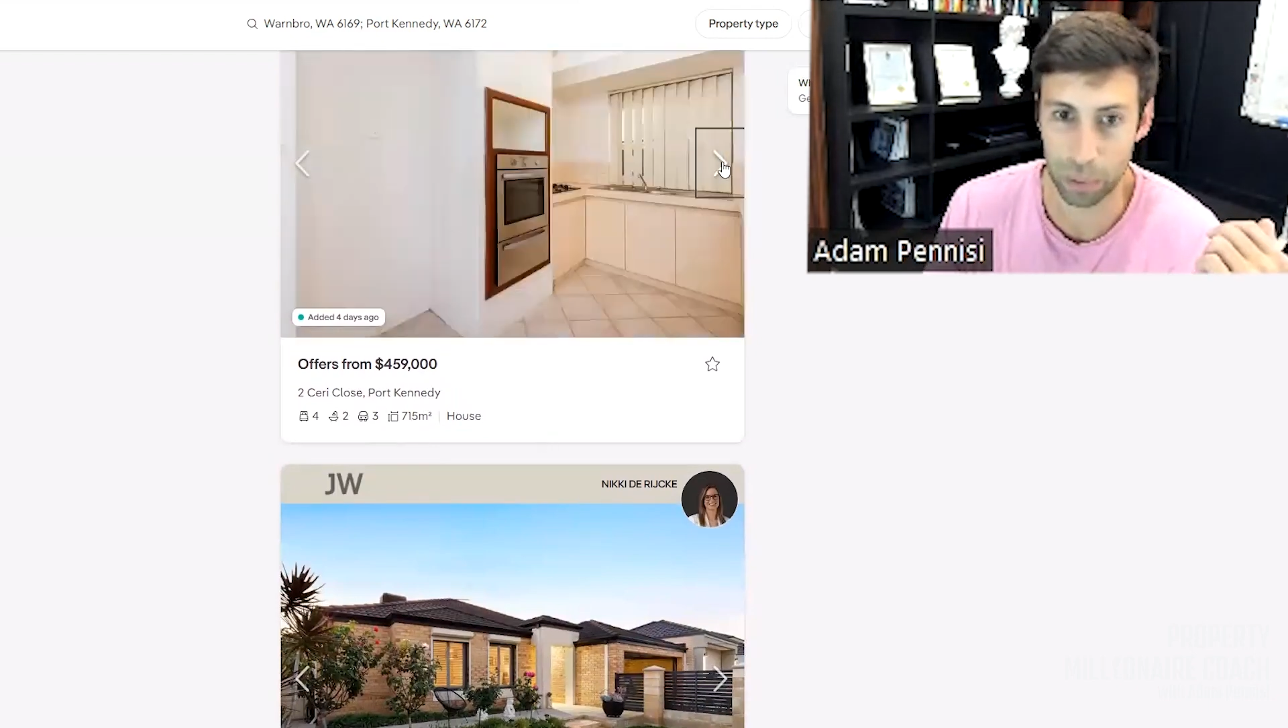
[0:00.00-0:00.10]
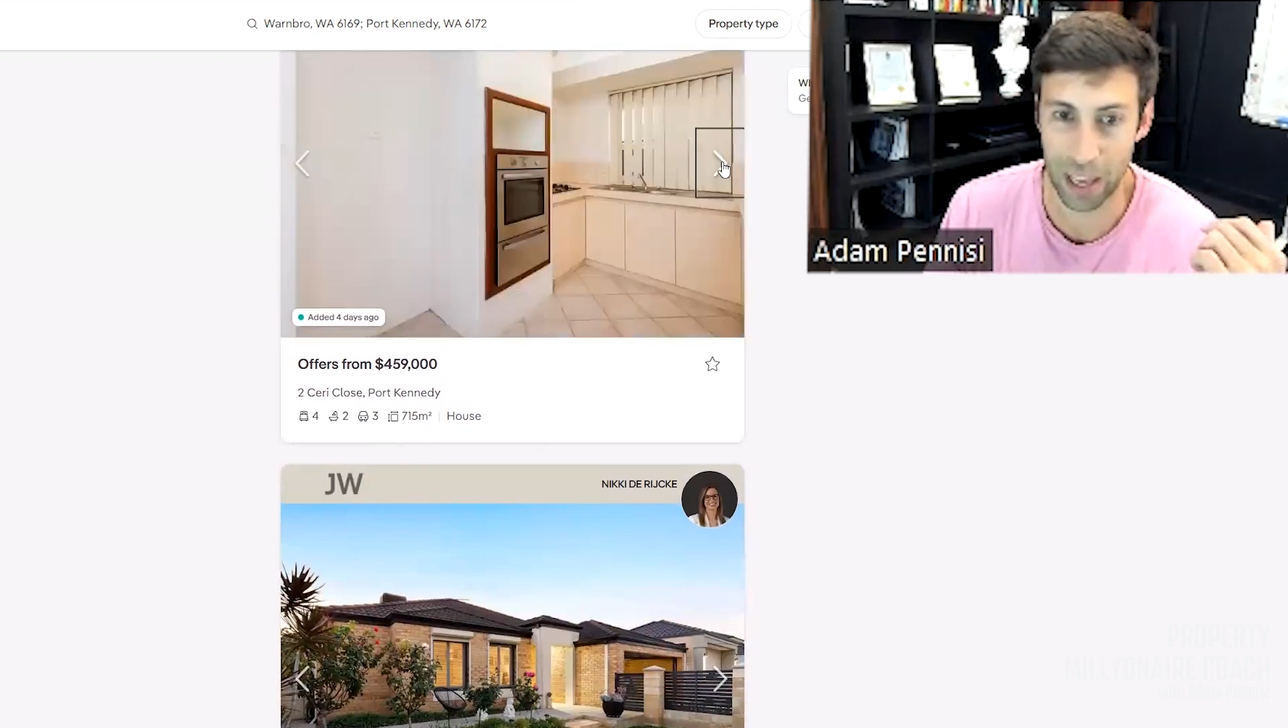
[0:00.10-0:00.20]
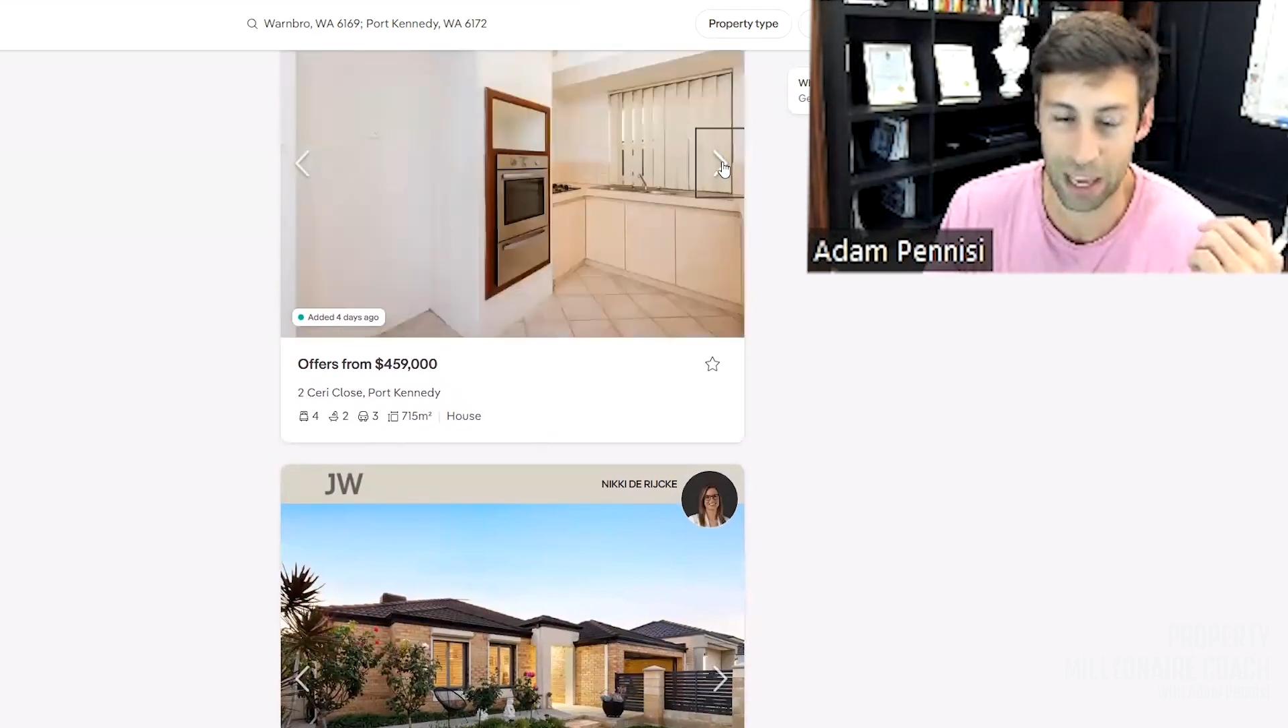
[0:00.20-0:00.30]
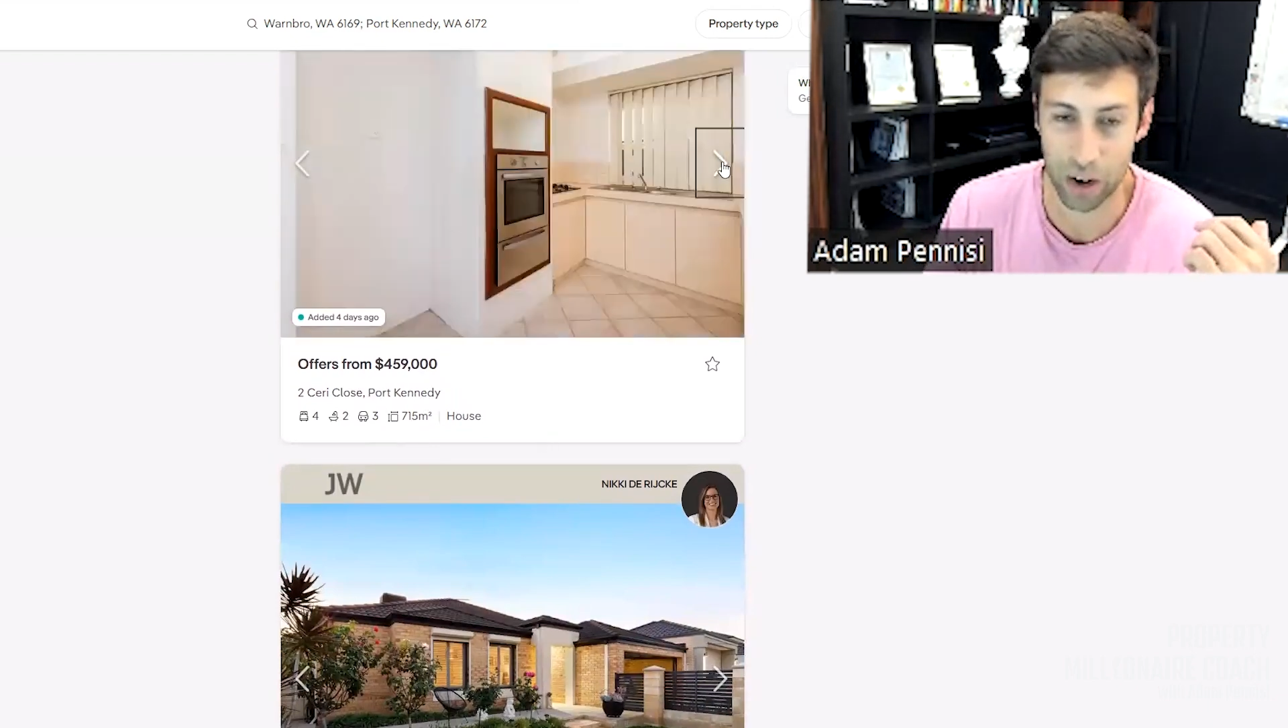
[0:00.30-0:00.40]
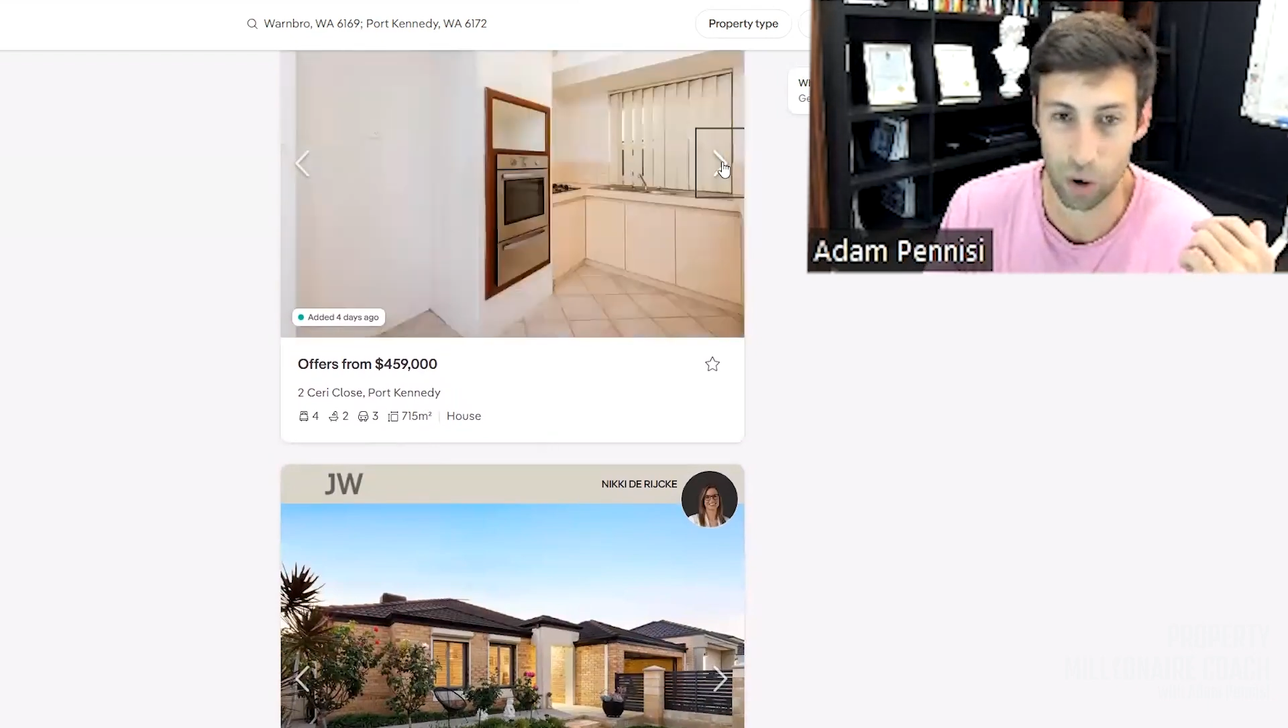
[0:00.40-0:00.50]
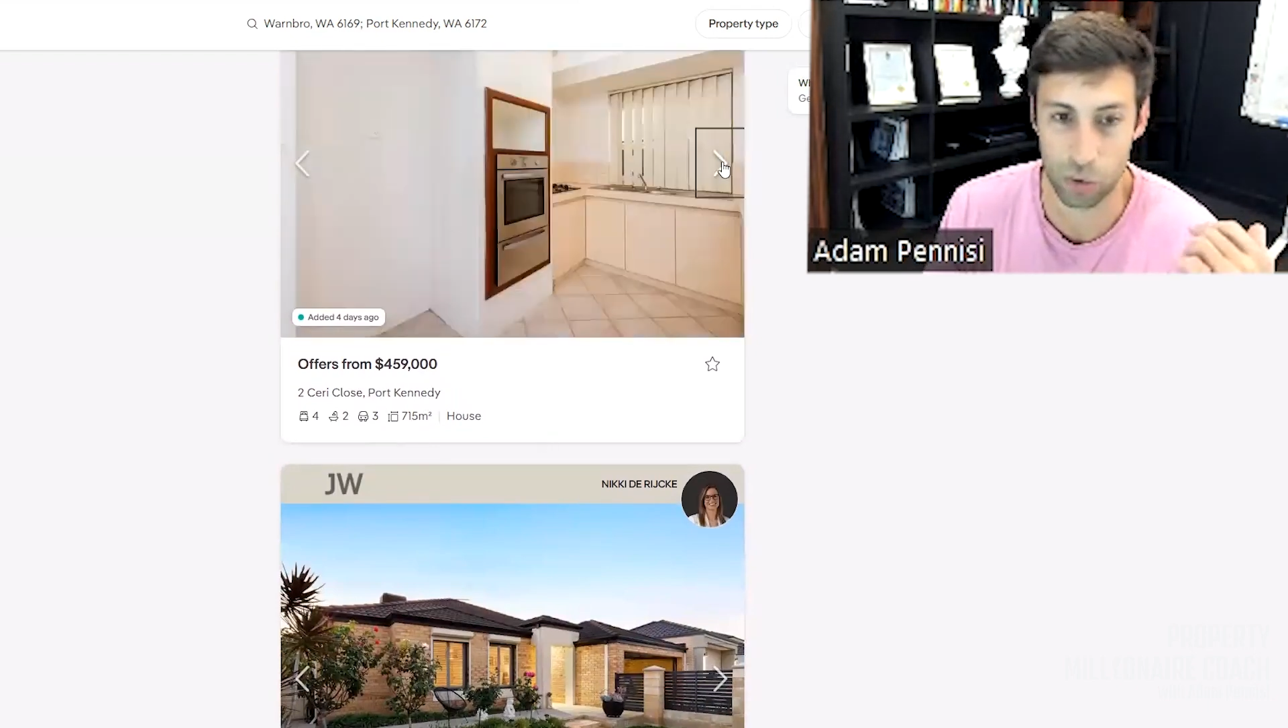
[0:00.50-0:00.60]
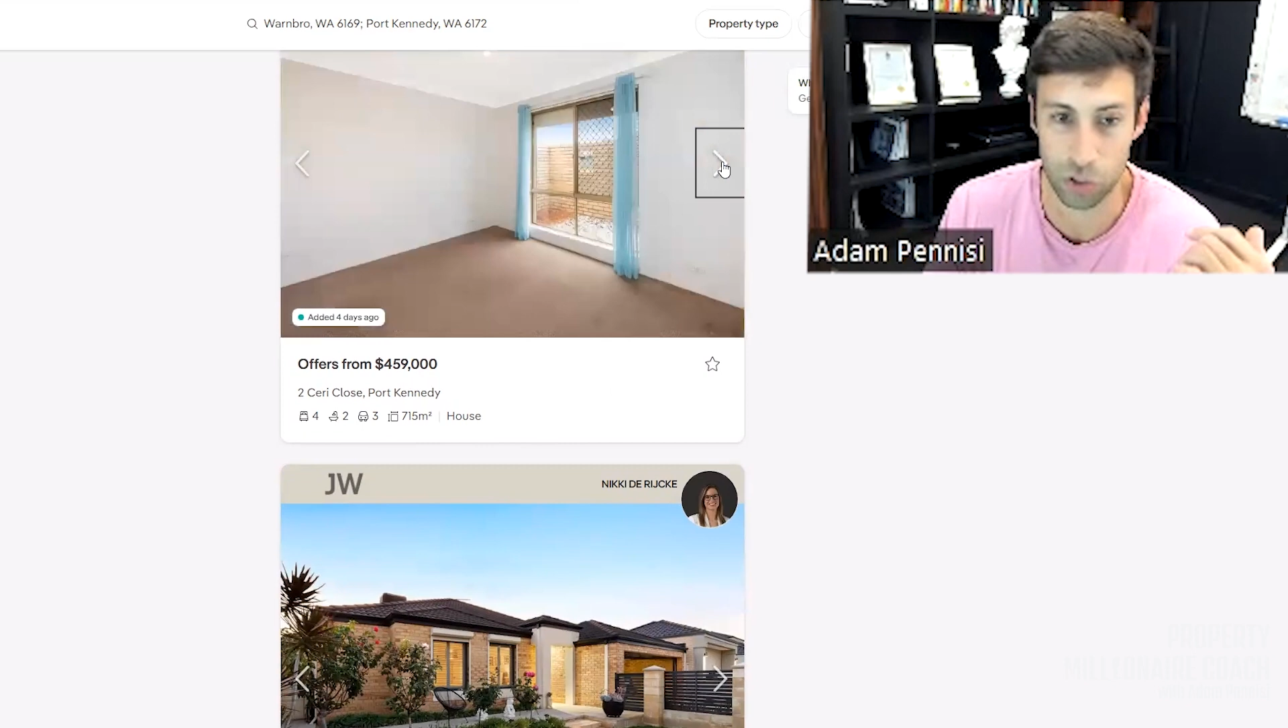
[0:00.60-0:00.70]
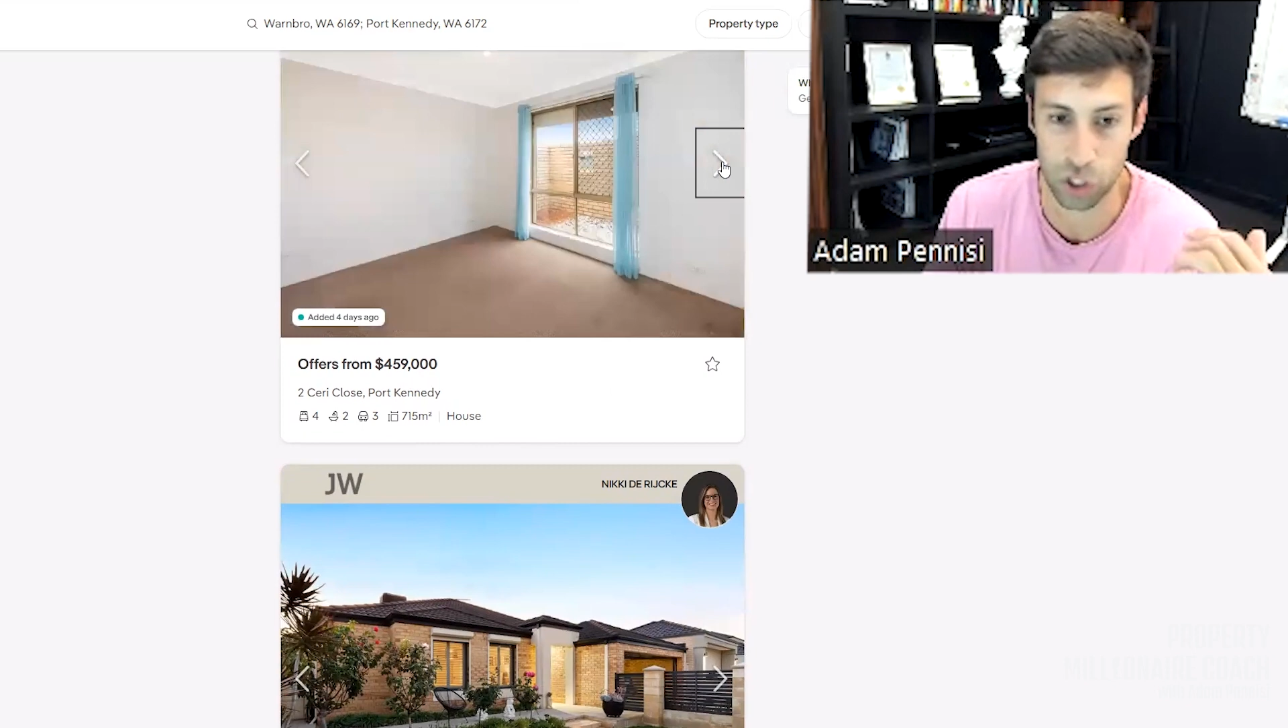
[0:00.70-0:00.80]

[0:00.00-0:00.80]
plan on